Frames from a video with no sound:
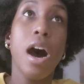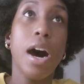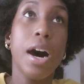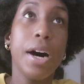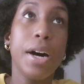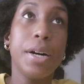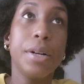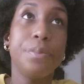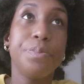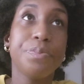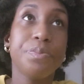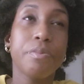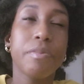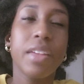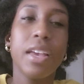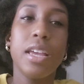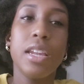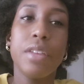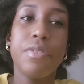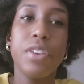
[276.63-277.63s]
Um,
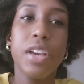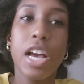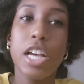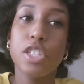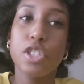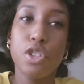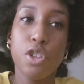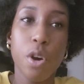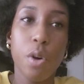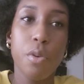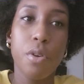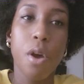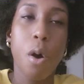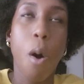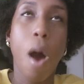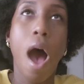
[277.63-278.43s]
and if you guys don't know,